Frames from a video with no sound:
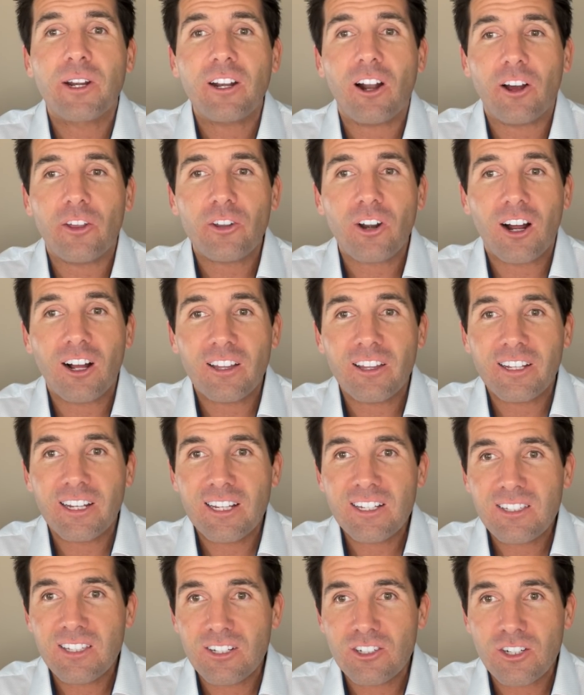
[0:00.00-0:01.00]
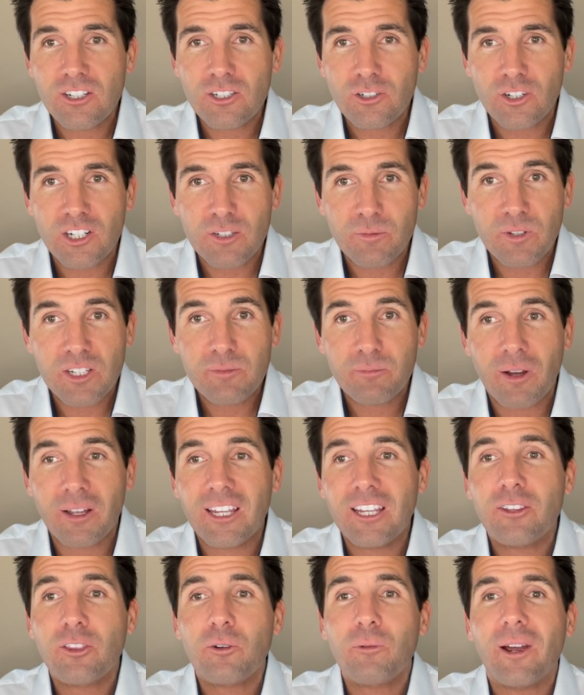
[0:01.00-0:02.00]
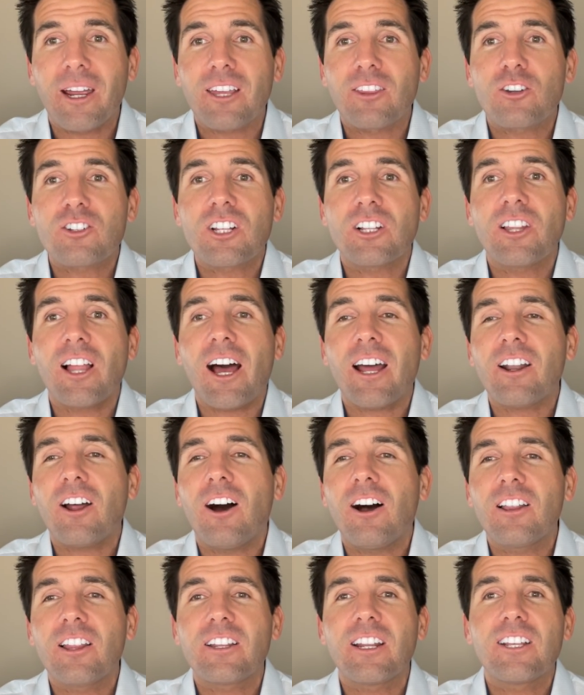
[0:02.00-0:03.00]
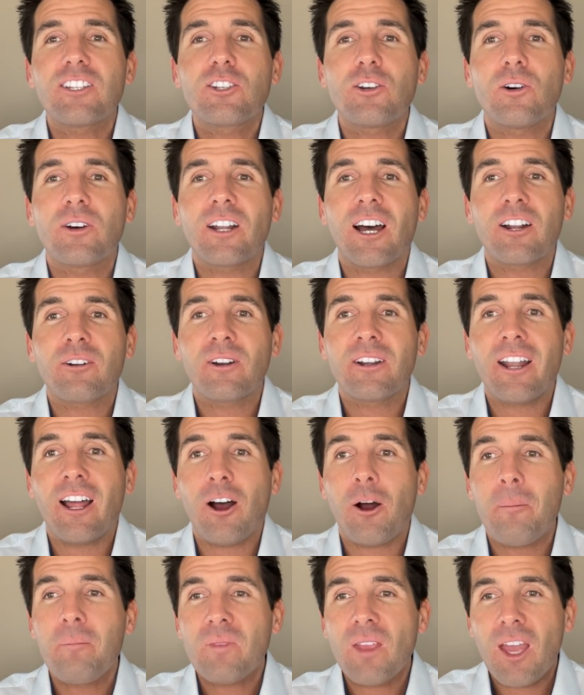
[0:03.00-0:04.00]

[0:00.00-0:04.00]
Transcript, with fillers: other holidays than just Christmas, but either way, there's a lot of holidays going on right now.